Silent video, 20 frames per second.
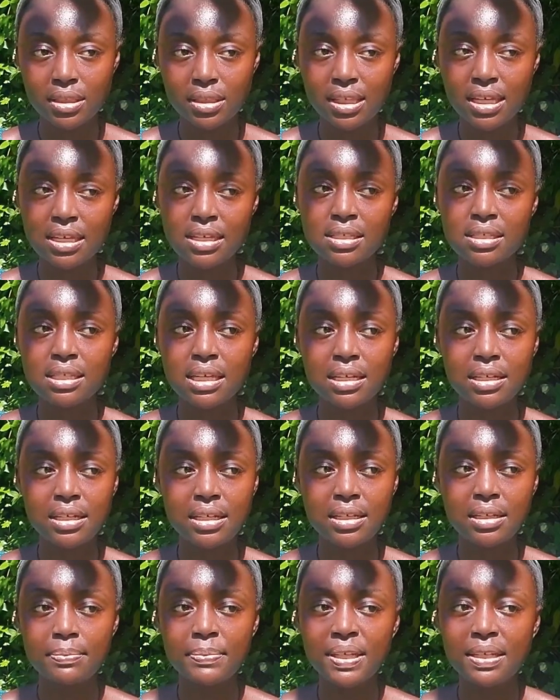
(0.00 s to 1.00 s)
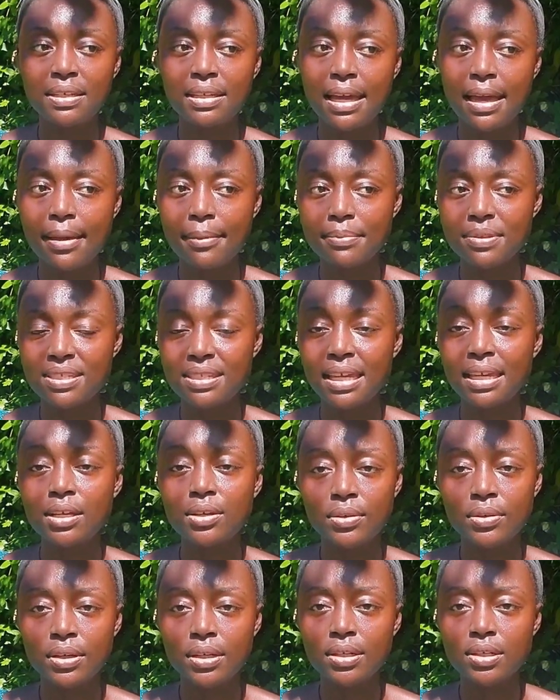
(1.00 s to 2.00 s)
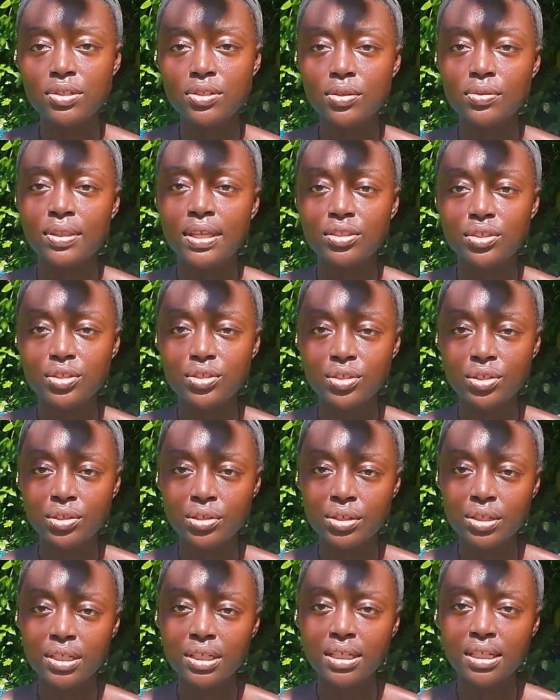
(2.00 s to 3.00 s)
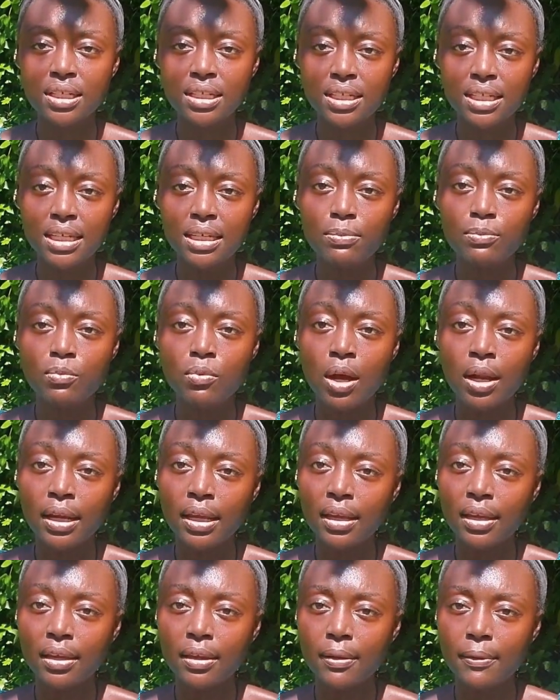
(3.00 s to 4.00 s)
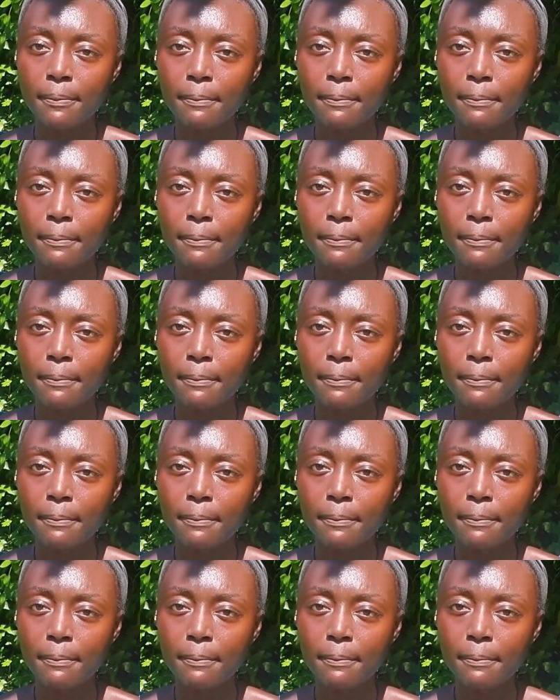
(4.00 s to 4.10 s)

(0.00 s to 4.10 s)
things that need to be kept sacred so that the circuit can keep running.